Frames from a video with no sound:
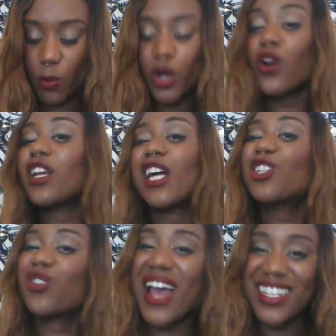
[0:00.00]
We're going to
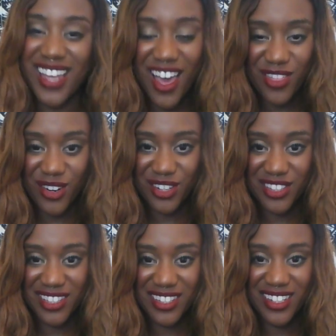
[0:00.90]
attract
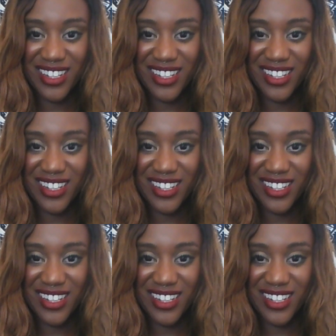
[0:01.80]
others